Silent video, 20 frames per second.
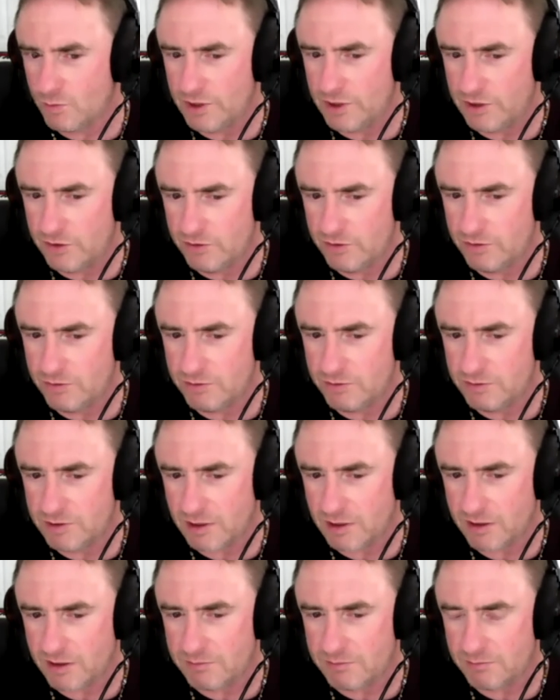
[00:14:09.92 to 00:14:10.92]
do in
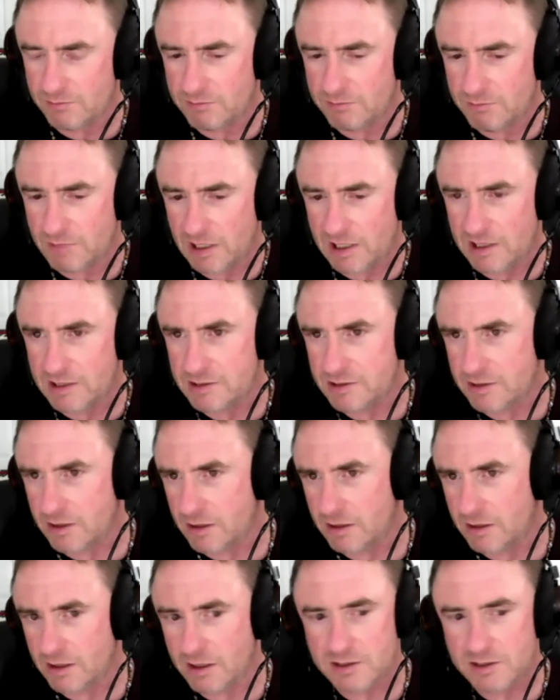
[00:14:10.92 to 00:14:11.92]
our minds and our
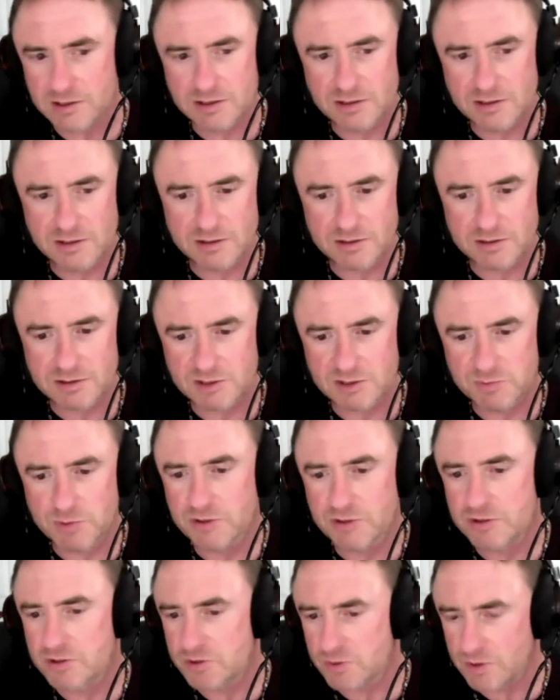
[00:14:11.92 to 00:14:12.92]
hearts and
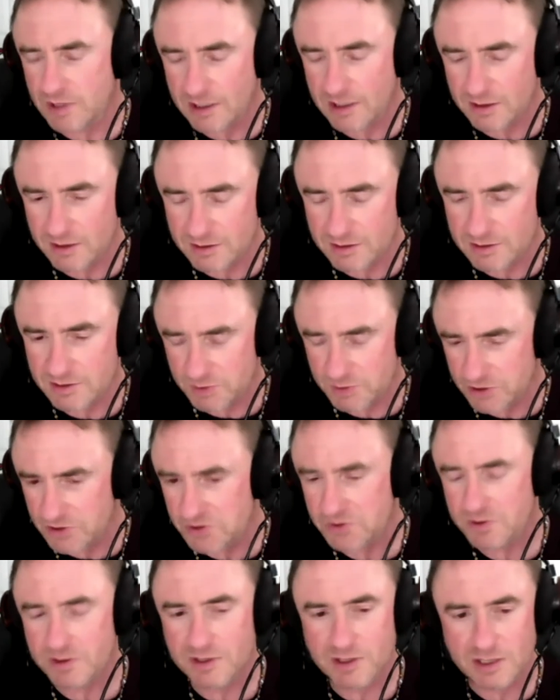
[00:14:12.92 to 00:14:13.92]
spiritual
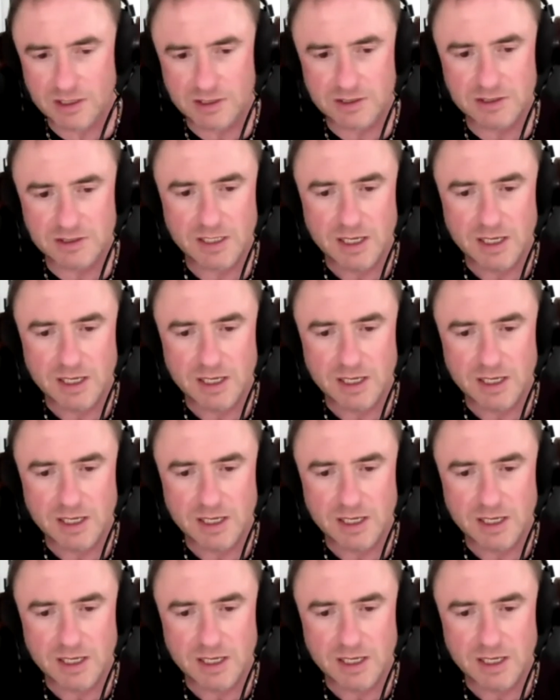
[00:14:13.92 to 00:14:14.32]
spiritual things